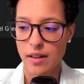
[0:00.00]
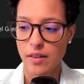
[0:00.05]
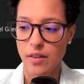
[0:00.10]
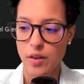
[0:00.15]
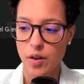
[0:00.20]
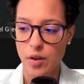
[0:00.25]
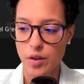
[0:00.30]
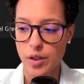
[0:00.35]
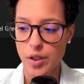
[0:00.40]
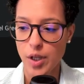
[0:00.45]

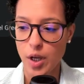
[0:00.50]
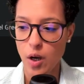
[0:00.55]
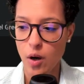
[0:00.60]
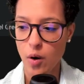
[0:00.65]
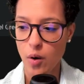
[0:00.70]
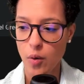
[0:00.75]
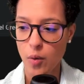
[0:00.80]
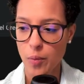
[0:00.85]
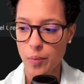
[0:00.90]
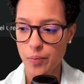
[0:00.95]
There you
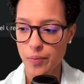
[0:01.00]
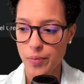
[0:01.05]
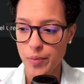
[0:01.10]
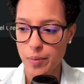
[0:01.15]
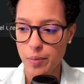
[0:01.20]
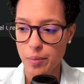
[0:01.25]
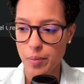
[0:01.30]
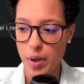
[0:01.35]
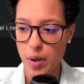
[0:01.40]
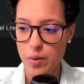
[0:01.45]
go.
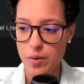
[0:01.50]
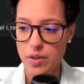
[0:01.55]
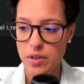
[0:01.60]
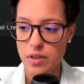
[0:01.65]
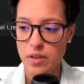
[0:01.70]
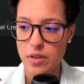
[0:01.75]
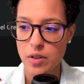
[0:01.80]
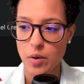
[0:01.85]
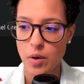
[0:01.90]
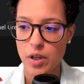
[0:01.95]
Post
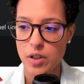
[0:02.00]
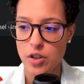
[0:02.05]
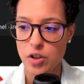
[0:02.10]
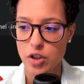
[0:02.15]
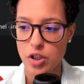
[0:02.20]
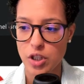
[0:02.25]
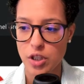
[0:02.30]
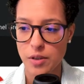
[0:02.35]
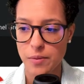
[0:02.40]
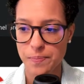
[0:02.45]
this
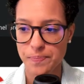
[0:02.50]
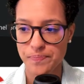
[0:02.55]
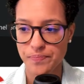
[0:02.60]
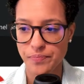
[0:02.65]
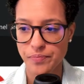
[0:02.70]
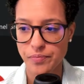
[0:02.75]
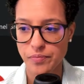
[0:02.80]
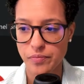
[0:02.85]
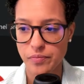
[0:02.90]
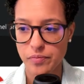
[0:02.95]
question.
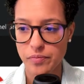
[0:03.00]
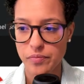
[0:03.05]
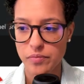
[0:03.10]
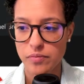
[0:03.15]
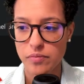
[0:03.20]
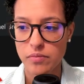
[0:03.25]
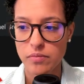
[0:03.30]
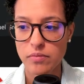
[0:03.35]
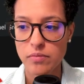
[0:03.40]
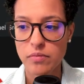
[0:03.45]

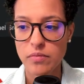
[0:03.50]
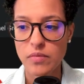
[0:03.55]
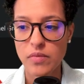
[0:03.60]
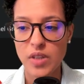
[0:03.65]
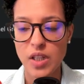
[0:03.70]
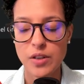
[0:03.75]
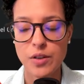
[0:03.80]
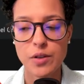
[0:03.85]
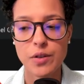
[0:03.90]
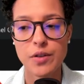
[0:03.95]

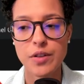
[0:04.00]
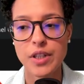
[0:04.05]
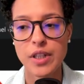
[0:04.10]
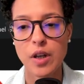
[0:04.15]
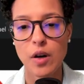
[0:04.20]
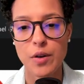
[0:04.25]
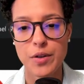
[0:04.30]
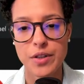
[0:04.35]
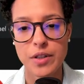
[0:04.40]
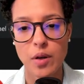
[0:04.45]
So you see
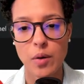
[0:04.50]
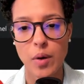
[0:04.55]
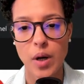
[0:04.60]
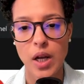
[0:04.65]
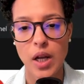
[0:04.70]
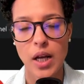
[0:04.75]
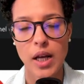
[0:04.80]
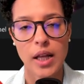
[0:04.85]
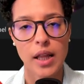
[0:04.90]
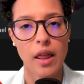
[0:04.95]
also
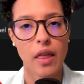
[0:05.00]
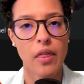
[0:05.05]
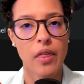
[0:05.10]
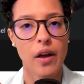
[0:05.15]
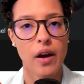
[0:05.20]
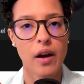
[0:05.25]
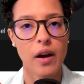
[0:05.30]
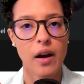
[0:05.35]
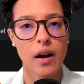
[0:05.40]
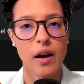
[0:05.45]

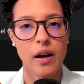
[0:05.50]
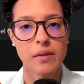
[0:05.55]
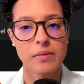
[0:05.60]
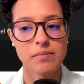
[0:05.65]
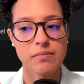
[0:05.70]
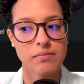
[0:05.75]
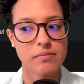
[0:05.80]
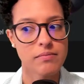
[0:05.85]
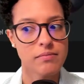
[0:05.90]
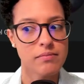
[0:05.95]
the
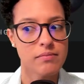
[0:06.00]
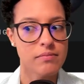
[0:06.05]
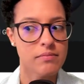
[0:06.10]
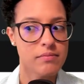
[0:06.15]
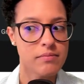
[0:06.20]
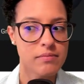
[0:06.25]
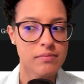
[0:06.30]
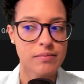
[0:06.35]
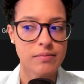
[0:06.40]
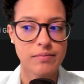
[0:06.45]

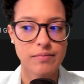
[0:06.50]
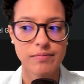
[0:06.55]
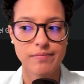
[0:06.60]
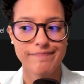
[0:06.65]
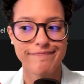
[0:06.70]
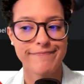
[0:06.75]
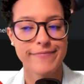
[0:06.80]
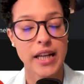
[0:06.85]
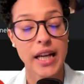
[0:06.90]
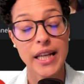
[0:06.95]

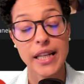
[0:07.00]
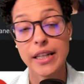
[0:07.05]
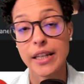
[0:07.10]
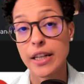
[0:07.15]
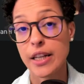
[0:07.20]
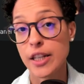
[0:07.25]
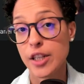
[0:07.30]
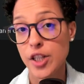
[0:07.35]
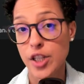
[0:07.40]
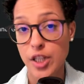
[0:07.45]
the
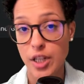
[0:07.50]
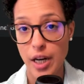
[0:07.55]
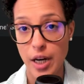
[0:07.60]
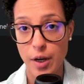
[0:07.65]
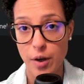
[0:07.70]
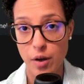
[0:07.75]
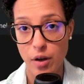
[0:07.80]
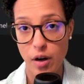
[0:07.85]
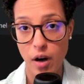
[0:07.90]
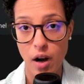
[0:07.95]

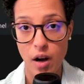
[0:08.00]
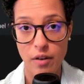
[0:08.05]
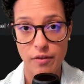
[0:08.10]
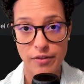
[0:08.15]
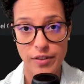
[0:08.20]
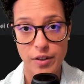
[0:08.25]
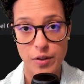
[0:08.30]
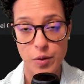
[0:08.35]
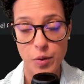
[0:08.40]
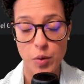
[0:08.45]
initiator of
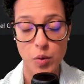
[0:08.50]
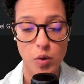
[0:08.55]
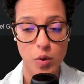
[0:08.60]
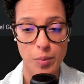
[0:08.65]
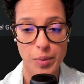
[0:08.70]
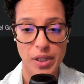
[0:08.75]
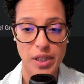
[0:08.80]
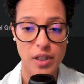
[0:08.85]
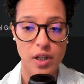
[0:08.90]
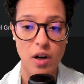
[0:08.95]
this Google
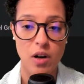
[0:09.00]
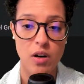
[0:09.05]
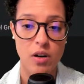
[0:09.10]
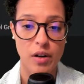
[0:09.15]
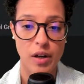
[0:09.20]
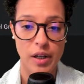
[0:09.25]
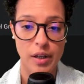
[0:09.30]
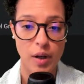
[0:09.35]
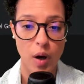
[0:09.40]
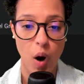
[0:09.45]
Meet call
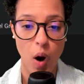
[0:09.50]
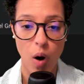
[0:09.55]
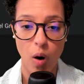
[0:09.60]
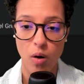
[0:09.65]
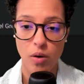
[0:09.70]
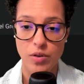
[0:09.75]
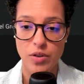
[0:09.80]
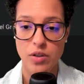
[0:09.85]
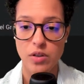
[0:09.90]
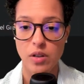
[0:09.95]
can
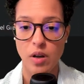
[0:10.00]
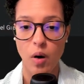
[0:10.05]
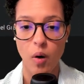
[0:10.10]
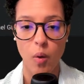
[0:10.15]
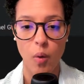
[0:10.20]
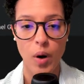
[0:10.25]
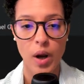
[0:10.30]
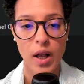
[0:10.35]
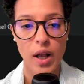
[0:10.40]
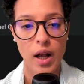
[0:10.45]

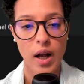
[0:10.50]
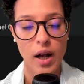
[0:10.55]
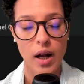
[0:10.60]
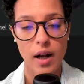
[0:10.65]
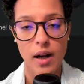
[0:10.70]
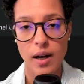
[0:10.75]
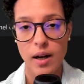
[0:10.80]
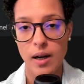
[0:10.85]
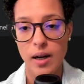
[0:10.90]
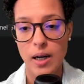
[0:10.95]
also
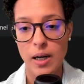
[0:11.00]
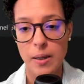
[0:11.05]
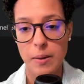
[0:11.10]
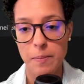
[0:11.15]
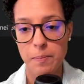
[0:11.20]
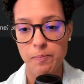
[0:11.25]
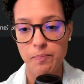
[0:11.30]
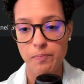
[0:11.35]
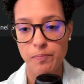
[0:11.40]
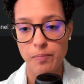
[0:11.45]

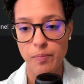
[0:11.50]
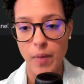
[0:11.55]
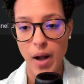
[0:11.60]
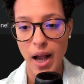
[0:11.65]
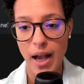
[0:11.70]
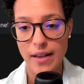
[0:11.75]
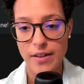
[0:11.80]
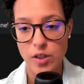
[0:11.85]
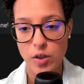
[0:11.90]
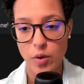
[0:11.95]
um,
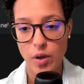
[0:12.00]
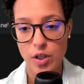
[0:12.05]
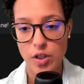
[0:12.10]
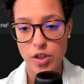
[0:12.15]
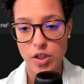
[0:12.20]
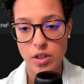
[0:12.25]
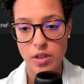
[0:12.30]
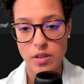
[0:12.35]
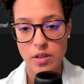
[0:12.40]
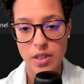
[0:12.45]
ask
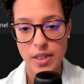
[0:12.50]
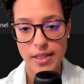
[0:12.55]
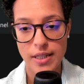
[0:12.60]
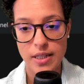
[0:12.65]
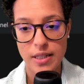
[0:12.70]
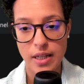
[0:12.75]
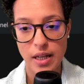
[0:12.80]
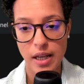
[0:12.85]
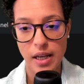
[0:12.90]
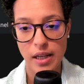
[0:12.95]
questions. Let's
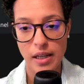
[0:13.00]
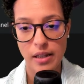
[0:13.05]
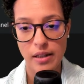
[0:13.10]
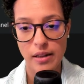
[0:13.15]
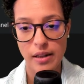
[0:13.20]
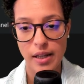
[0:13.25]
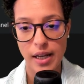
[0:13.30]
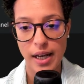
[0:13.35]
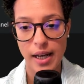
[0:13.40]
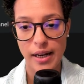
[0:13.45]
say
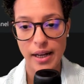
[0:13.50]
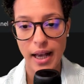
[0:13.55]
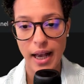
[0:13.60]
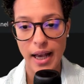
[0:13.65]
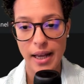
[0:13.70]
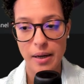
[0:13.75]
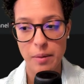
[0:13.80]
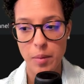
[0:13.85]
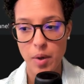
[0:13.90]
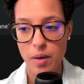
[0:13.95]
that
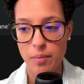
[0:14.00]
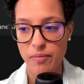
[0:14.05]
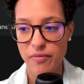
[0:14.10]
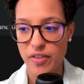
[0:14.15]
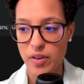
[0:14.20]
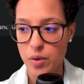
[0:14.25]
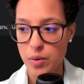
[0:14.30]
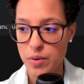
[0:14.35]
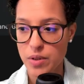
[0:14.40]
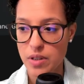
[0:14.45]
Adam
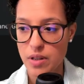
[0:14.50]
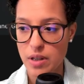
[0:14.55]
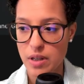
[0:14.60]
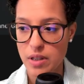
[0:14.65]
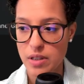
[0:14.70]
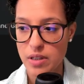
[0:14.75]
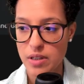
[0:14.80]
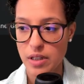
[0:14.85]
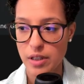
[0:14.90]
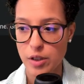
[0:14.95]
upvotes
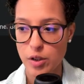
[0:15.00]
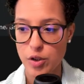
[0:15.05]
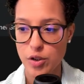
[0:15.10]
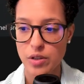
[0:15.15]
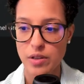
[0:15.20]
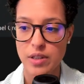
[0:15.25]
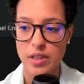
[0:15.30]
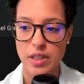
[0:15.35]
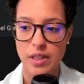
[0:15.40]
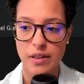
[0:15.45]
this, and you
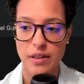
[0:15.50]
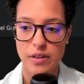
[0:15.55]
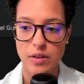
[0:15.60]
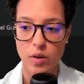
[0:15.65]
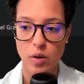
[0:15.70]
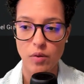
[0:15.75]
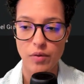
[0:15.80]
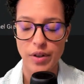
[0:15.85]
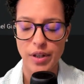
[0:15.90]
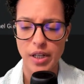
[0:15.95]
should see this
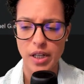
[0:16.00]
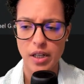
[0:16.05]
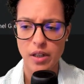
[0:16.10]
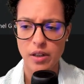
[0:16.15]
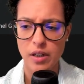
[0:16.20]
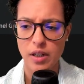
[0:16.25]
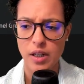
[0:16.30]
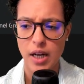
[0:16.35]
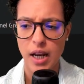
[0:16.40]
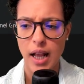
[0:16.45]
over
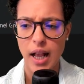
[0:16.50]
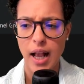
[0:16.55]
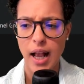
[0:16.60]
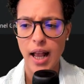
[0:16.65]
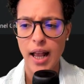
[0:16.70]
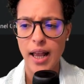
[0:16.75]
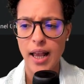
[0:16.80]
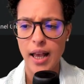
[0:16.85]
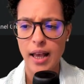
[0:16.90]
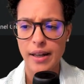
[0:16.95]
here.
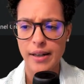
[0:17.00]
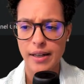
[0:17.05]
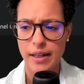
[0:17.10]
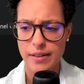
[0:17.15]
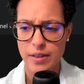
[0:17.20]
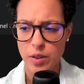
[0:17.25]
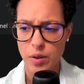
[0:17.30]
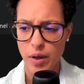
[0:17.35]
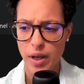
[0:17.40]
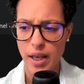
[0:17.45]
And
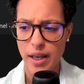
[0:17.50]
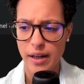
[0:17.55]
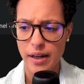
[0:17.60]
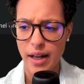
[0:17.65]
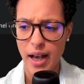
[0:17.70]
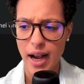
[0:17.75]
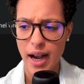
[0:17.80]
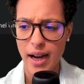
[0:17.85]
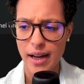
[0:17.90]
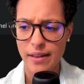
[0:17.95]
let's go ahead and
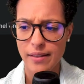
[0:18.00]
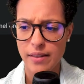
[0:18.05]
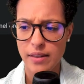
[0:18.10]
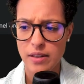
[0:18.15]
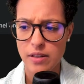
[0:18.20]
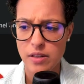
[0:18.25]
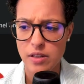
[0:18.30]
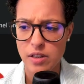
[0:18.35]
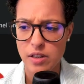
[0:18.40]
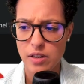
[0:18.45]
hide
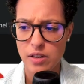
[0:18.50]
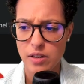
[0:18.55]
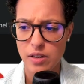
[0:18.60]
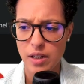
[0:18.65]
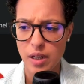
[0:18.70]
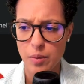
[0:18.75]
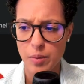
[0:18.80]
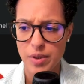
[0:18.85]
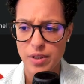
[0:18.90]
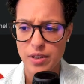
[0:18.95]
this just so
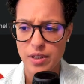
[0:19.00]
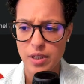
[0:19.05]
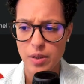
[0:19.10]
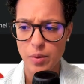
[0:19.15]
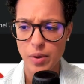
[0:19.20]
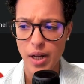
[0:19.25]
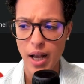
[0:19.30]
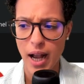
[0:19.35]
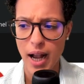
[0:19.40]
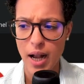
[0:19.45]
that we see
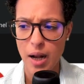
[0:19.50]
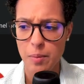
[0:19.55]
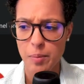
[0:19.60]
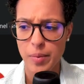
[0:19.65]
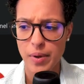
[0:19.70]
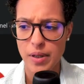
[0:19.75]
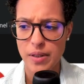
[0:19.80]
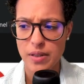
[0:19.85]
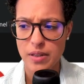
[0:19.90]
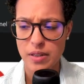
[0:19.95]
what
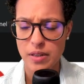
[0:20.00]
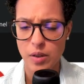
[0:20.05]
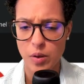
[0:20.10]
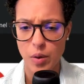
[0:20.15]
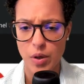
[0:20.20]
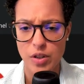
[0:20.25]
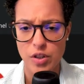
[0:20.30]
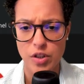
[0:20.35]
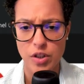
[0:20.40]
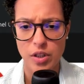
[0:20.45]
happens. The
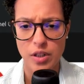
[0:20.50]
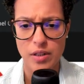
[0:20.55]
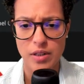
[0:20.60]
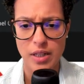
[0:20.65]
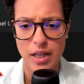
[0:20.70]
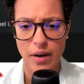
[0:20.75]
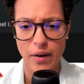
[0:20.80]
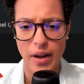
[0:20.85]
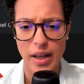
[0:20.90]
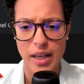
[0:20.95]
question is
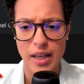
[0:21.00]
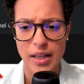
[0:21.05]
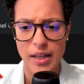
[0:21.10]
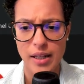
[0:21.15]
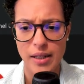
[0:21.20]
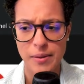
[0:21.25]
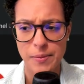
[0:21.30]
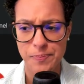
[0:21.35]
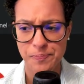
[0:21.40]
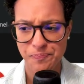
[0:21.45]
now
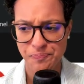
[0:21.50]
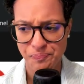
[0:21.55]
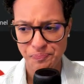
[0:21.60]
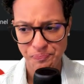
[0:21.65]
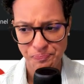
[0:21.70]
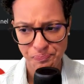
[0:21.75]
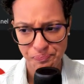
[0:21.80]
hidden,